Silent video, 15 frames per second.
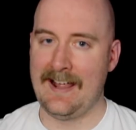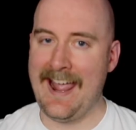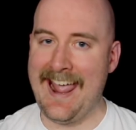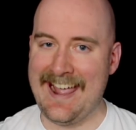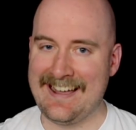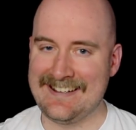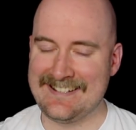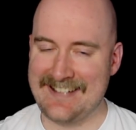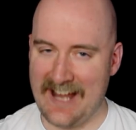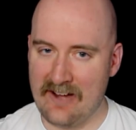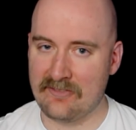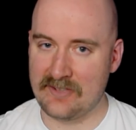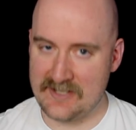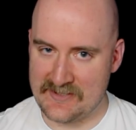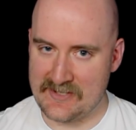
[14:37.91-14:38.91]
And
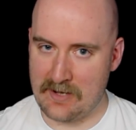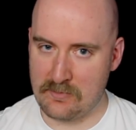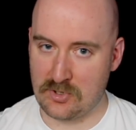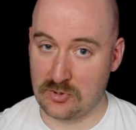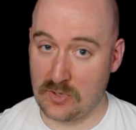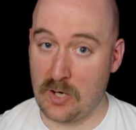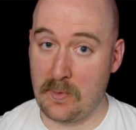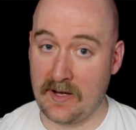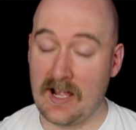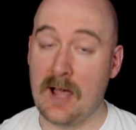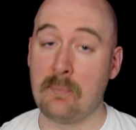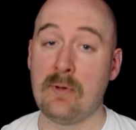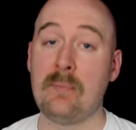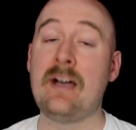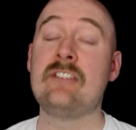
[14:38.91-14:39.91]
every summer growing
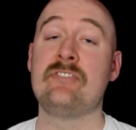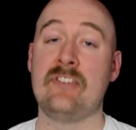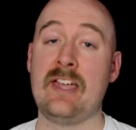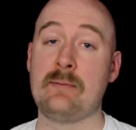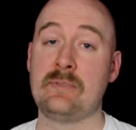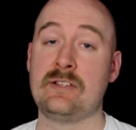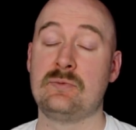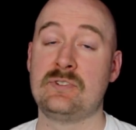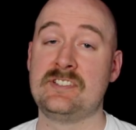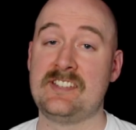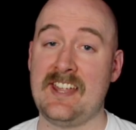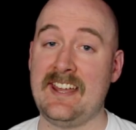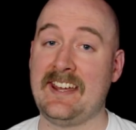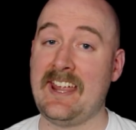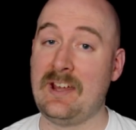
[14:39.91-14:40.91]
up, my family would
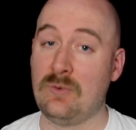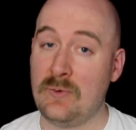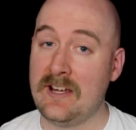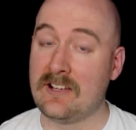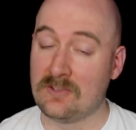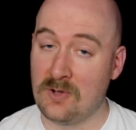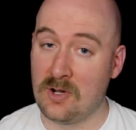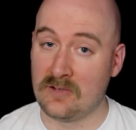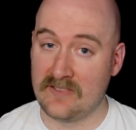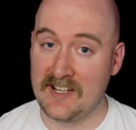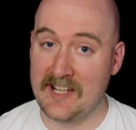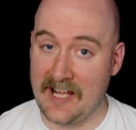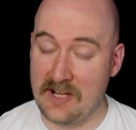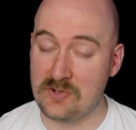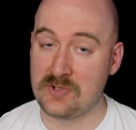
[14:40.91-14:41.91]
take a week-long
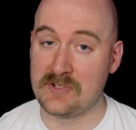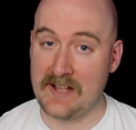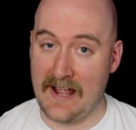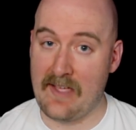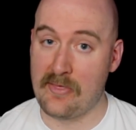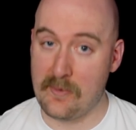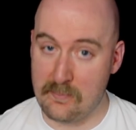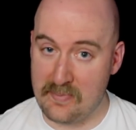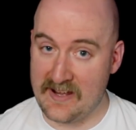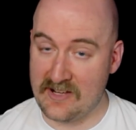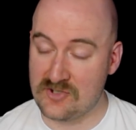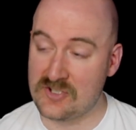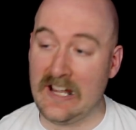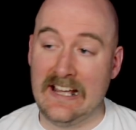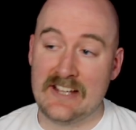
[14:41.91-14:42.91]
vacation at the
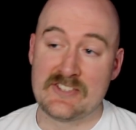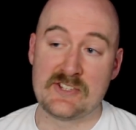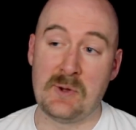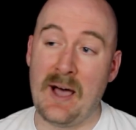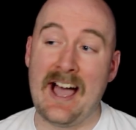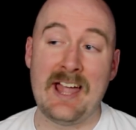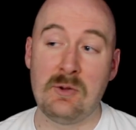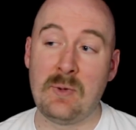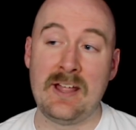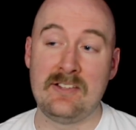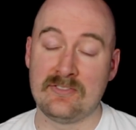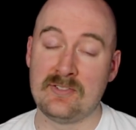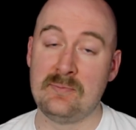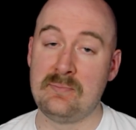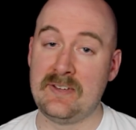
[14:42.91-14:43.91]
beach. So I went
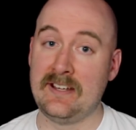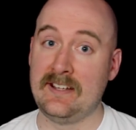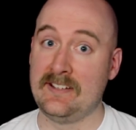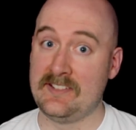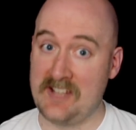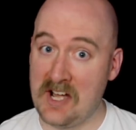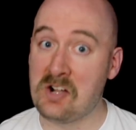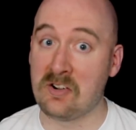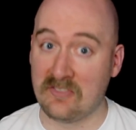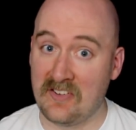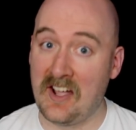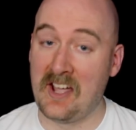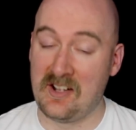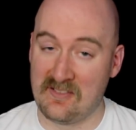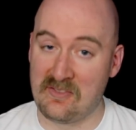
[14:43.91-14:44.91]
from being
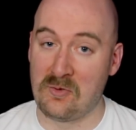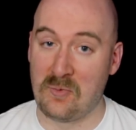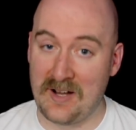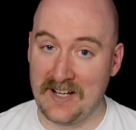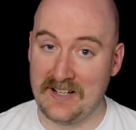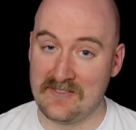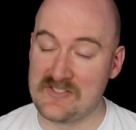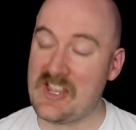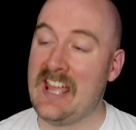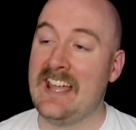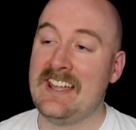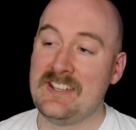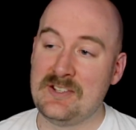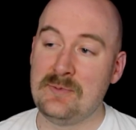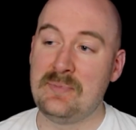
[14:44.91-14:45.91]
terrified of the waves
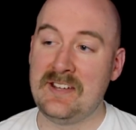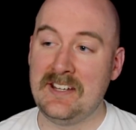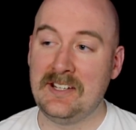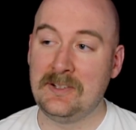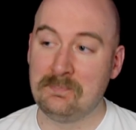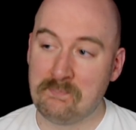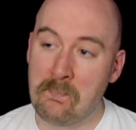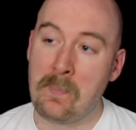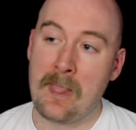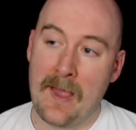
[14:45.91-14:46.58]
to being,